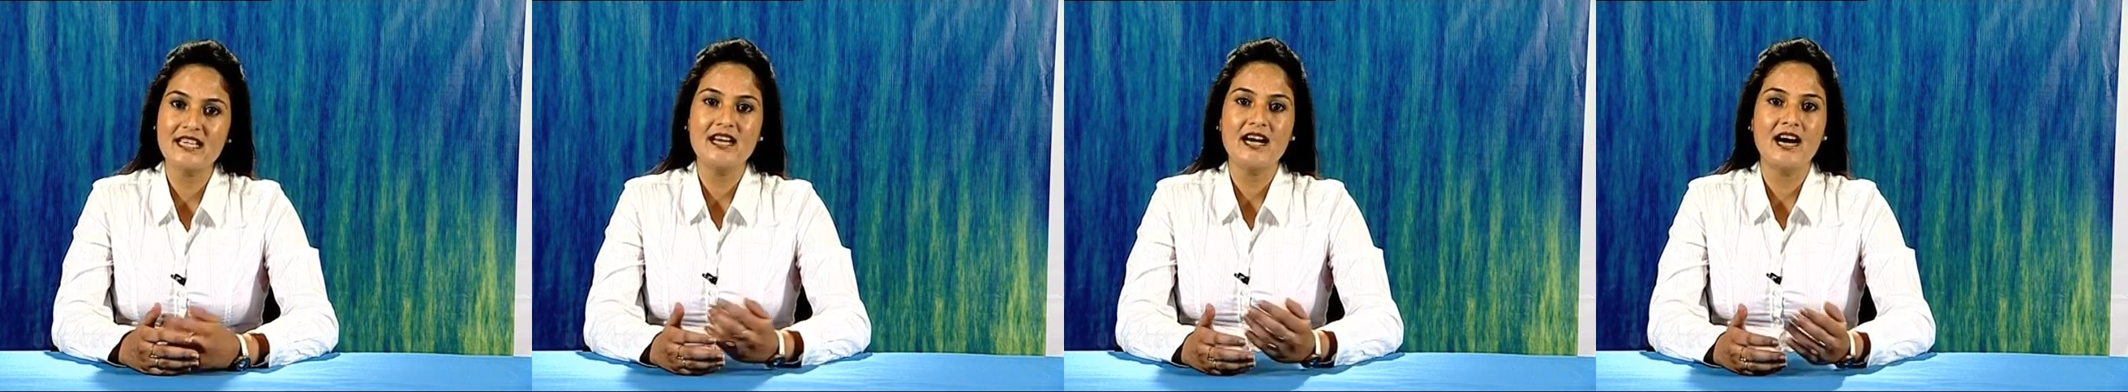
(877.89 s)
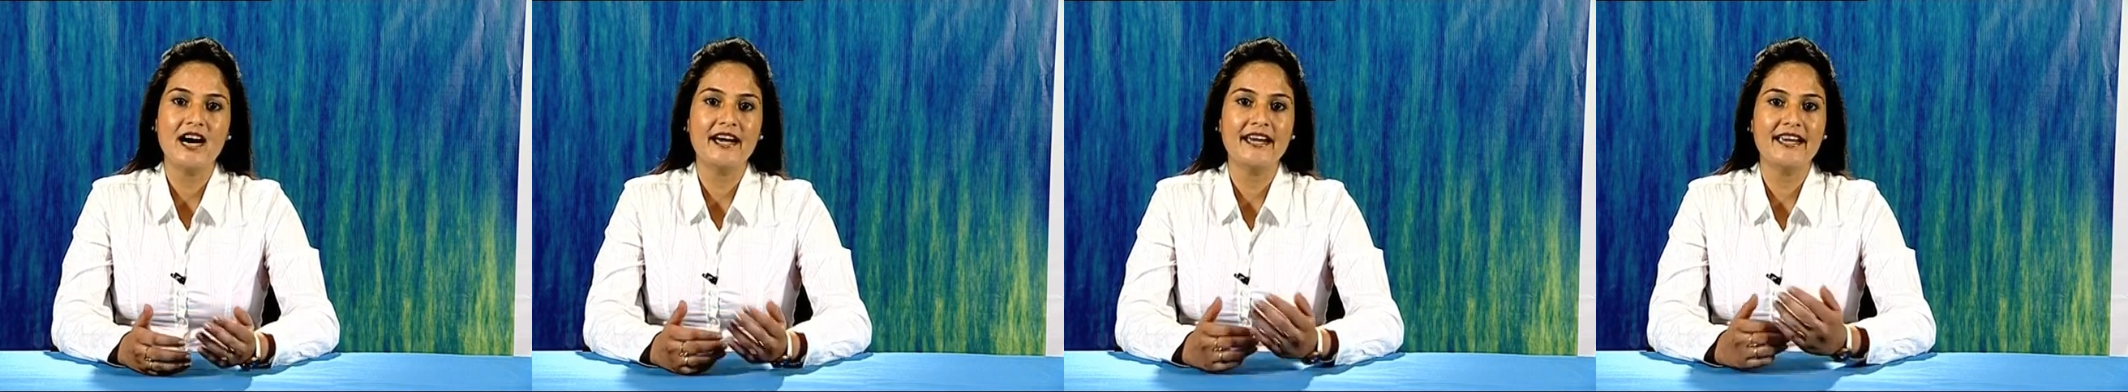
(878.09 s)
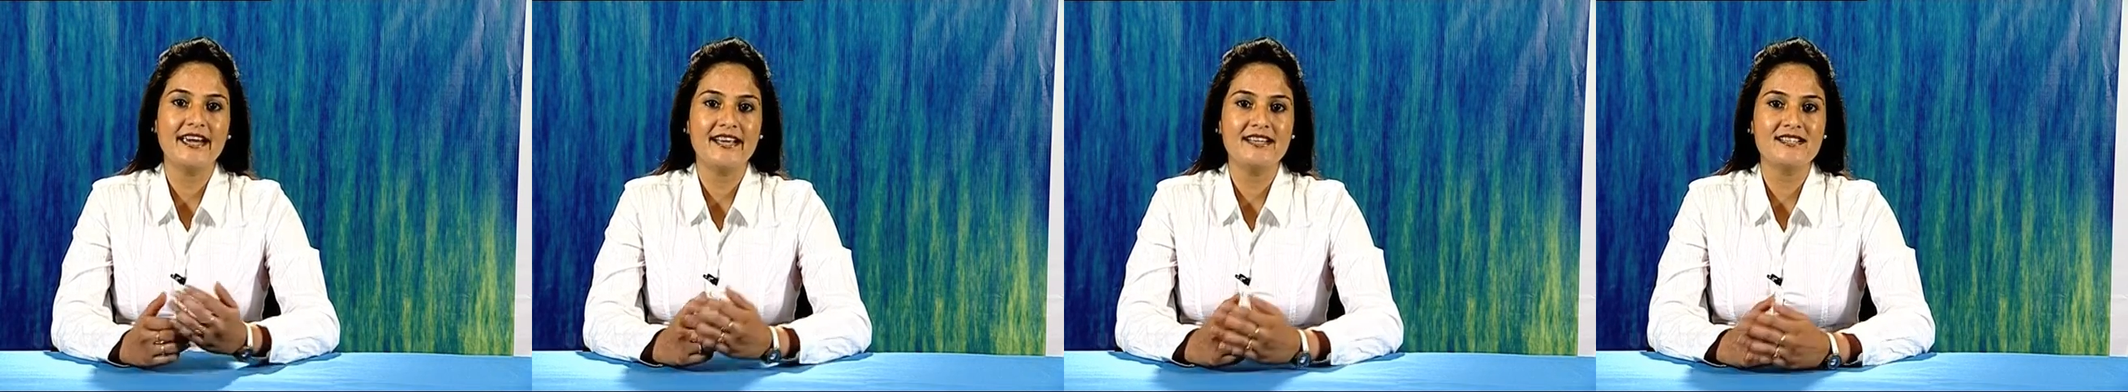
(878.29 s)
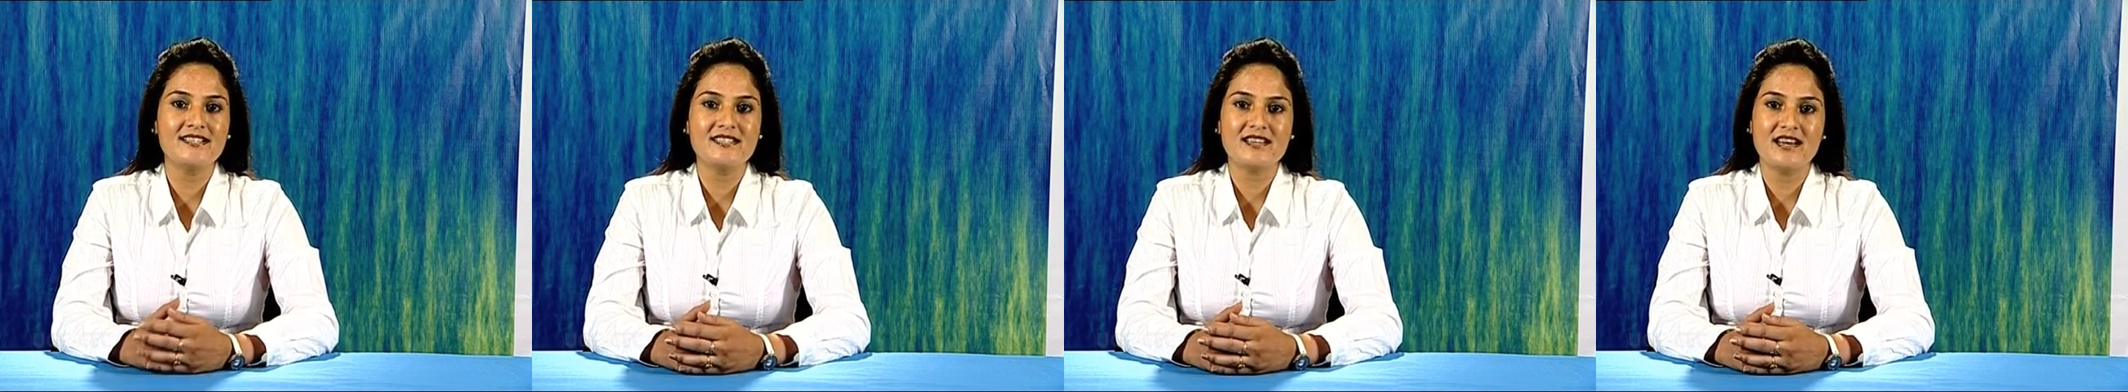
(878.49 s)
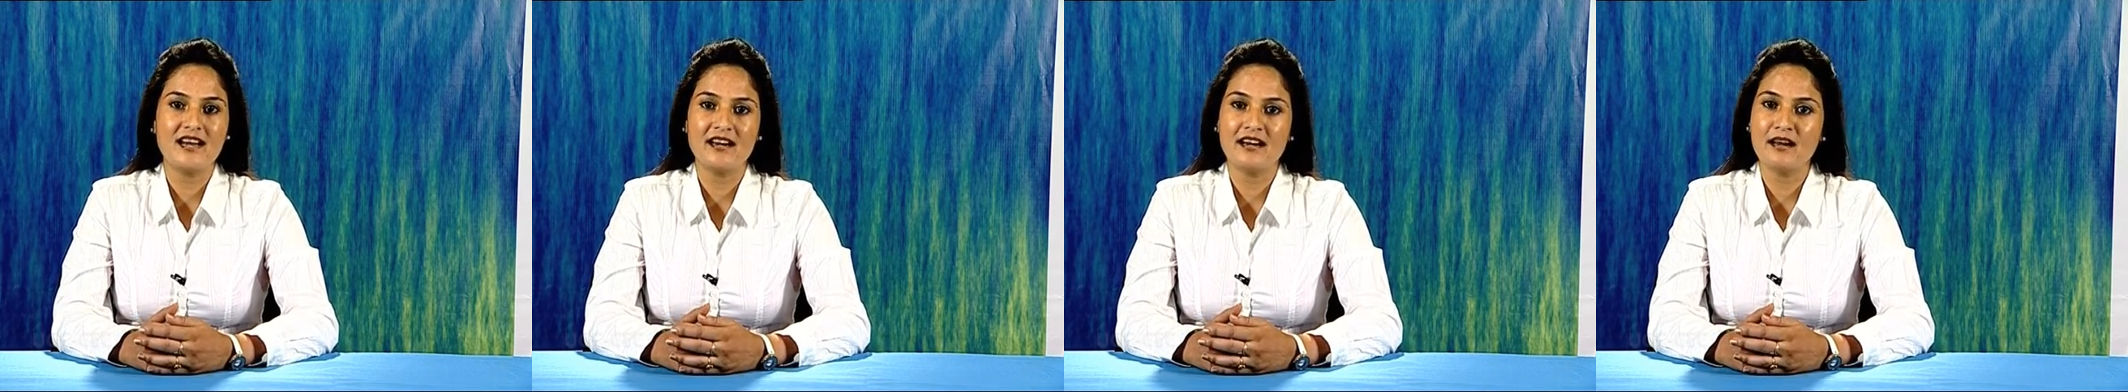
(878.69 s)
against
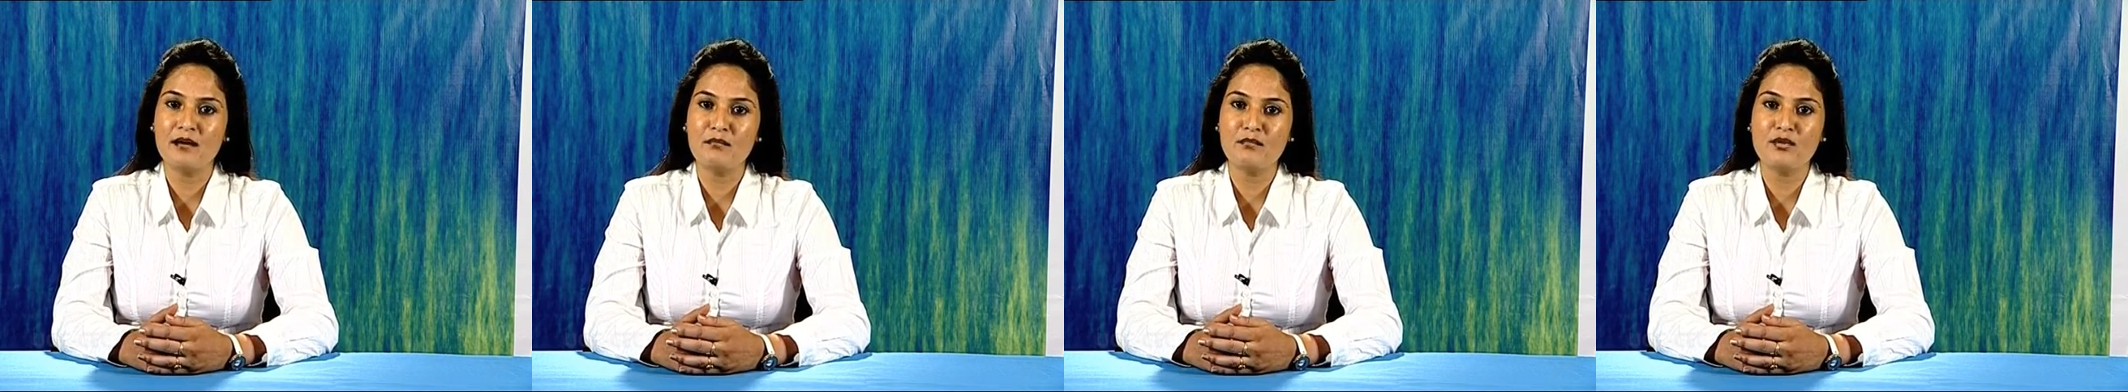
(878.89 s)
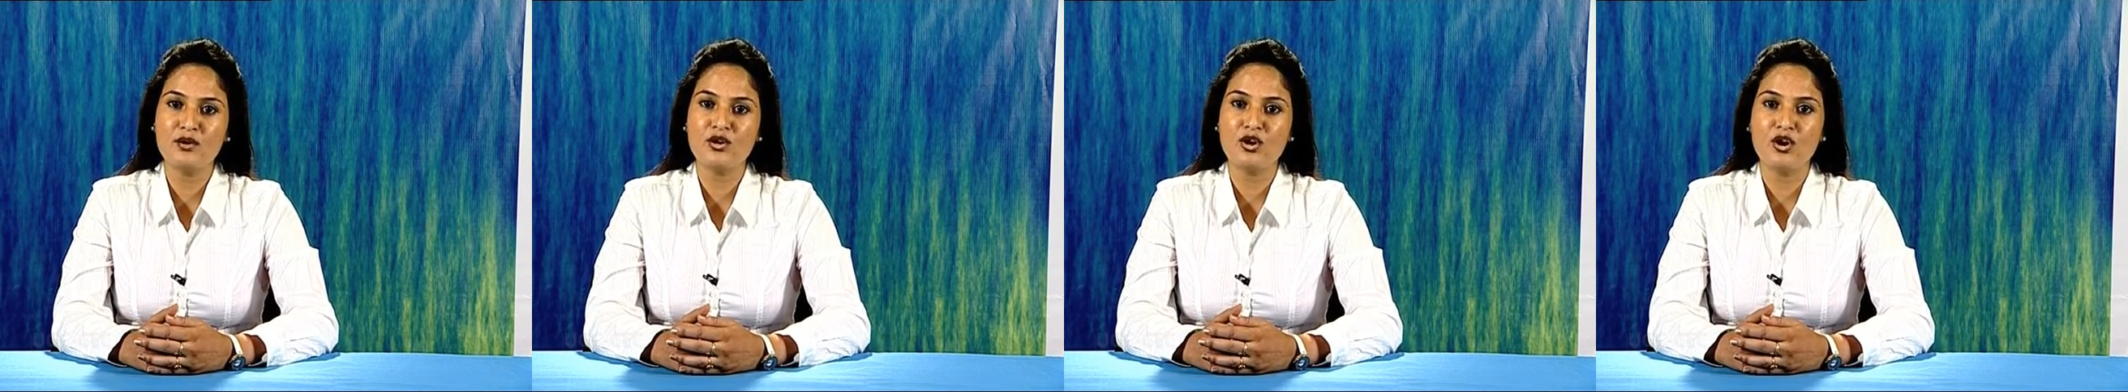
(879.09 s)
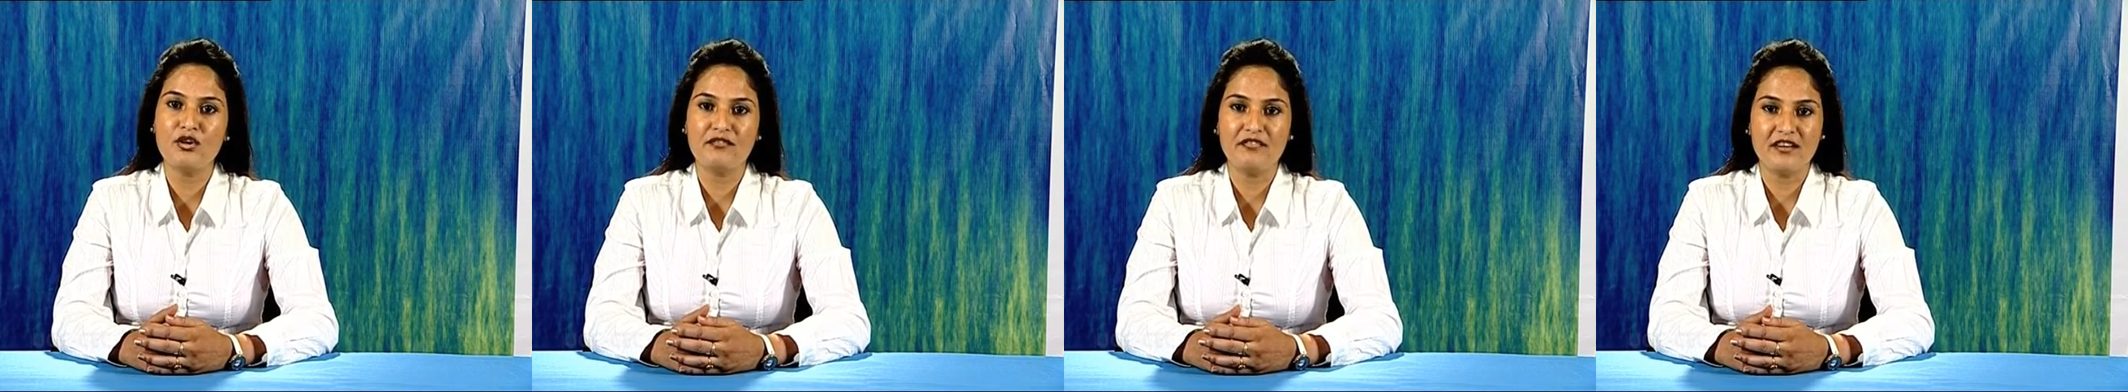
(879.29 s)
a number of